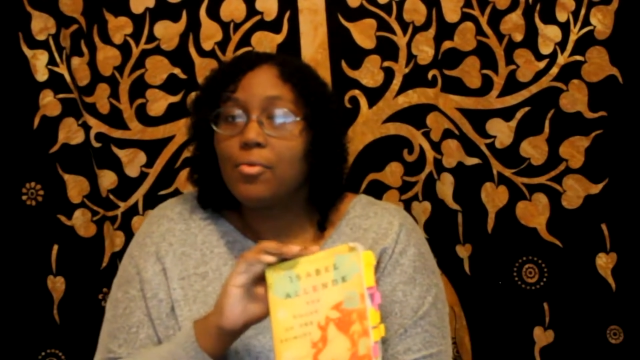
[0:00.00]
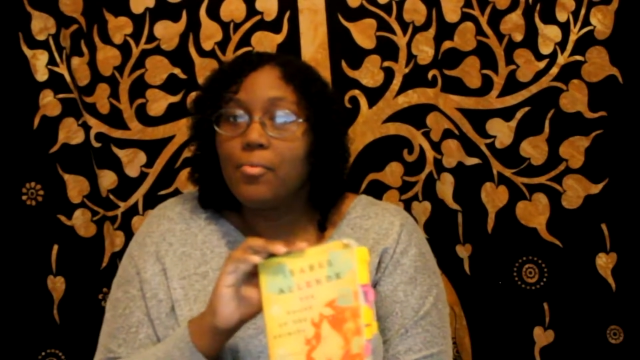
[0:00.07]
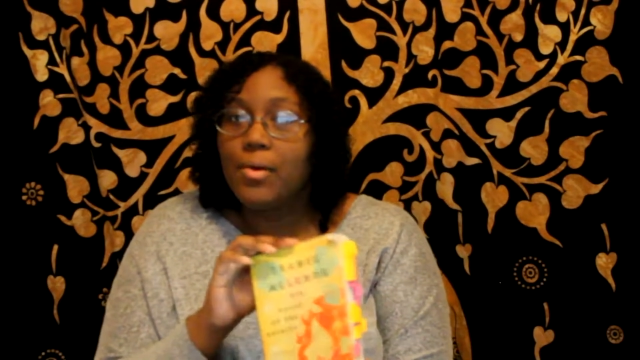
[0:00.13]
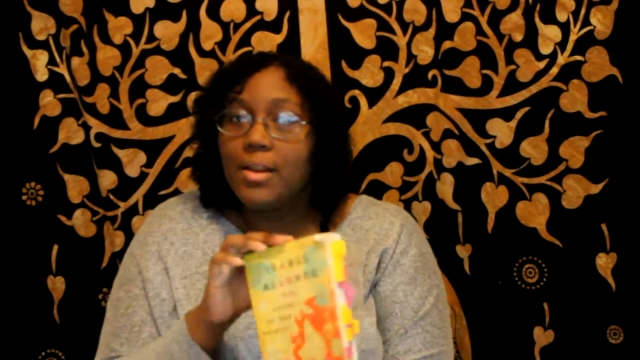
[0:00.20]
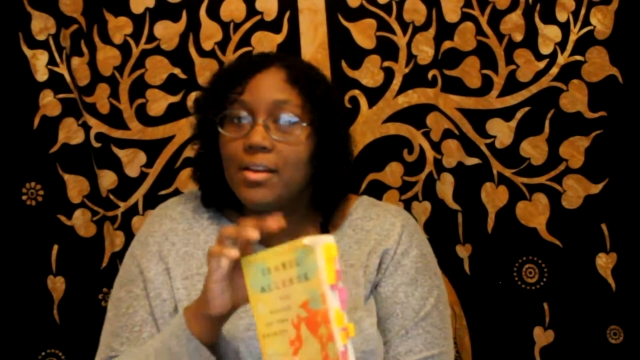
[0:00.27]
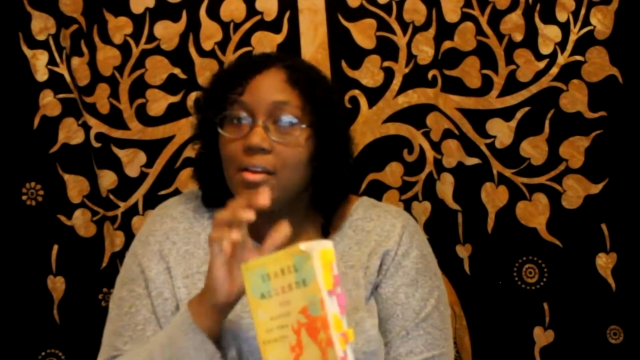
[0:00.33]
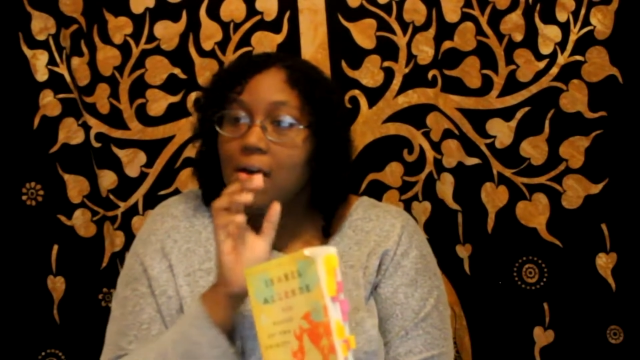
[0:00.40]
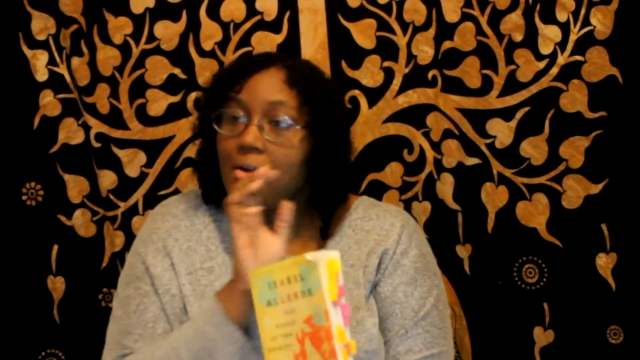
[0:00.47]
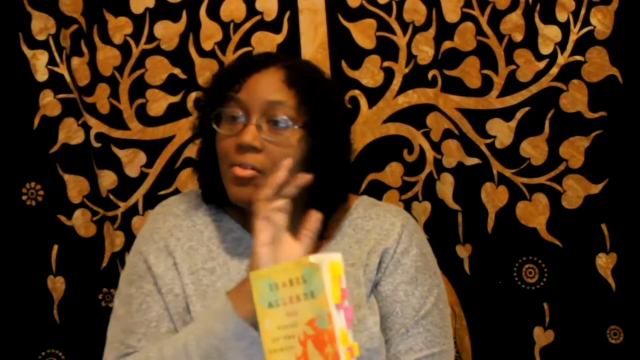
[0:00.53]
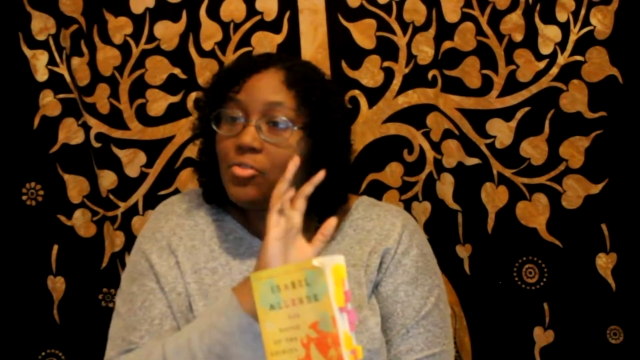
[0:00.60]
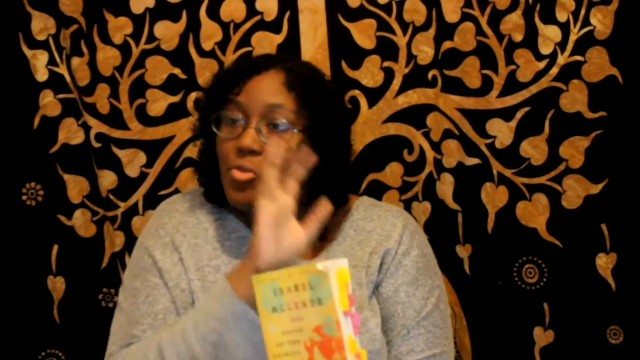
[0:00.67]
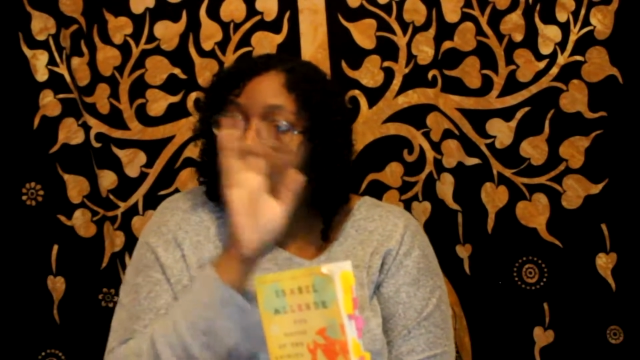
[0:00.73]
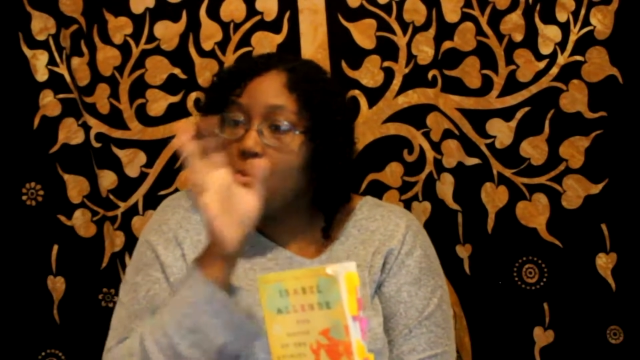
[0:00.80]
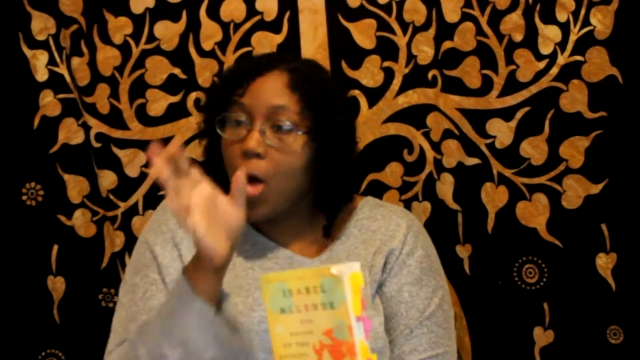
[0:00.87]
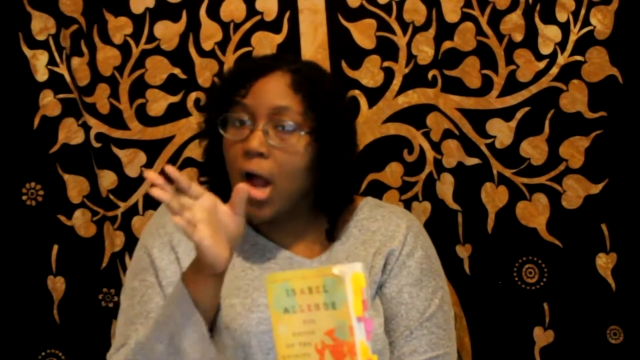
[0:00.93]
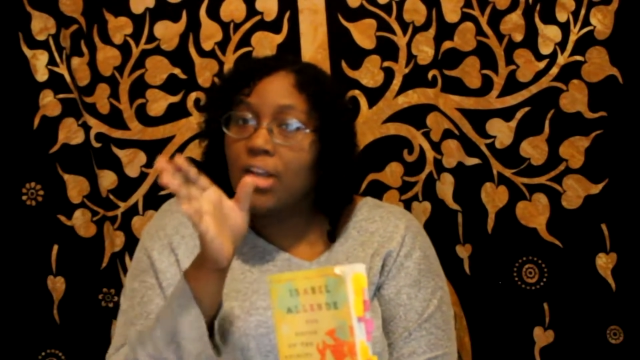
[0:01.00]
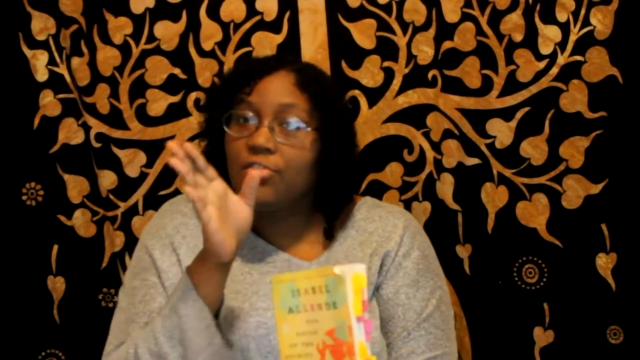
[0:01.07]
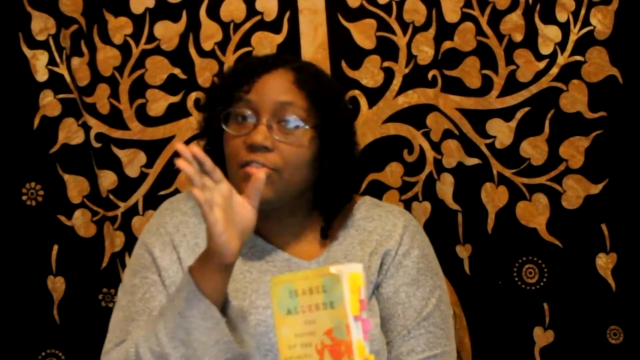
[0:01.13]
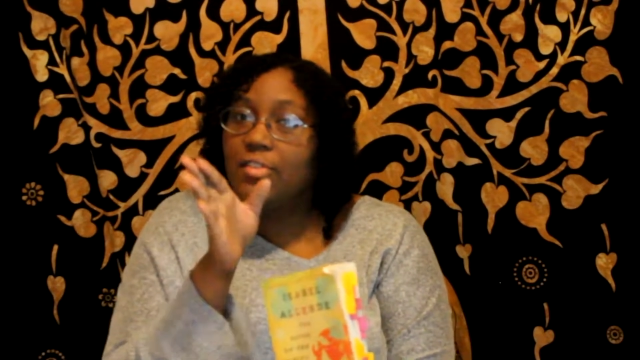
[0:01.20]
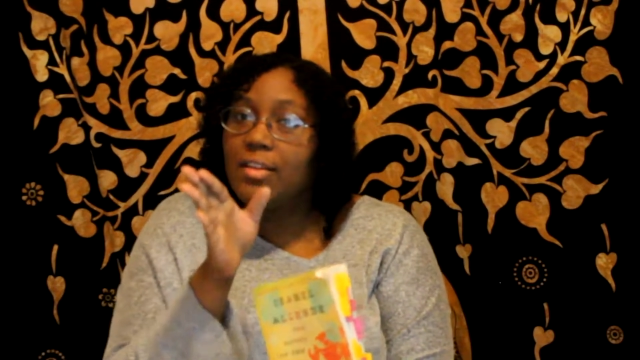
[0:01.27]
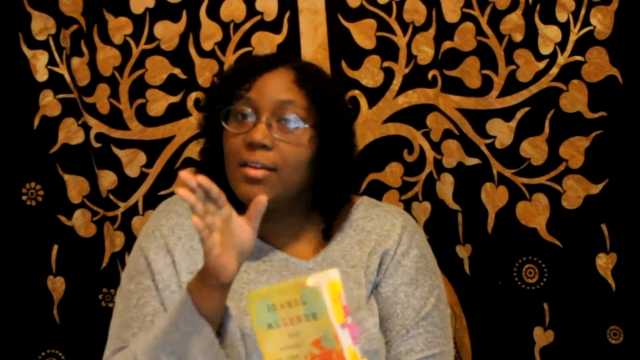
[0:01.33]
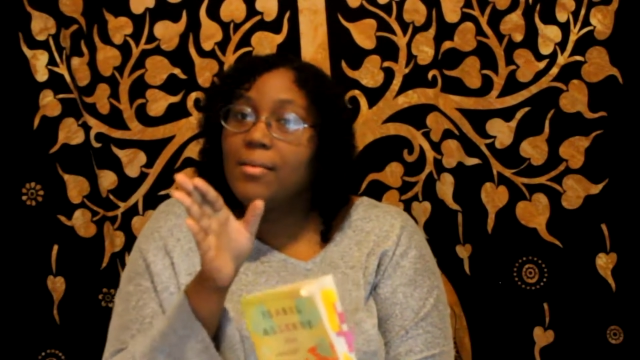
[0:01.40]
window to
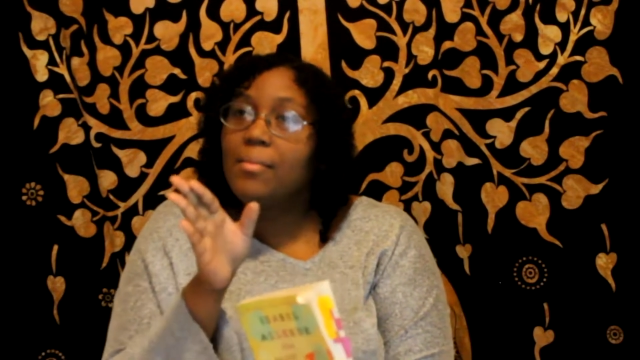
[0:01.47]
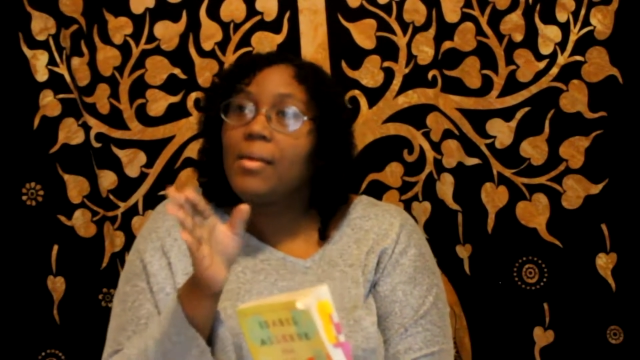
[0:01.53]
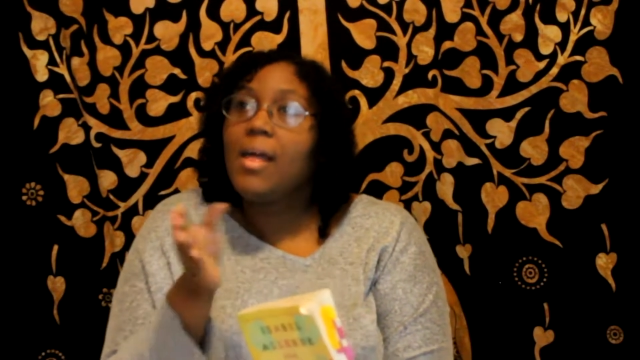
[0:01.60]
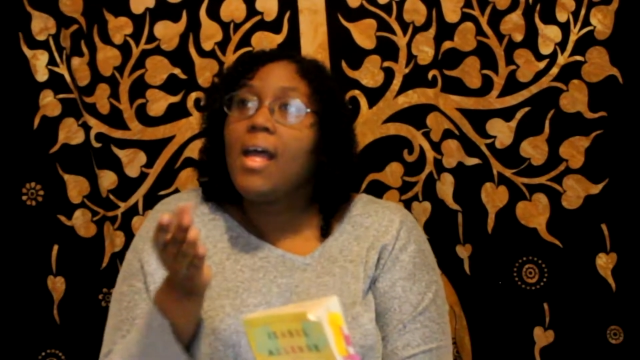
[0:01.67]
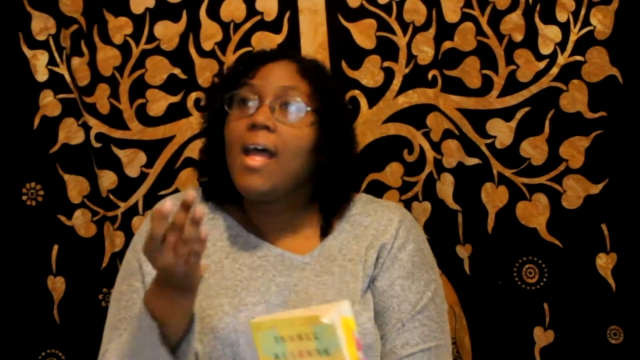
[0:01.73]
watch them.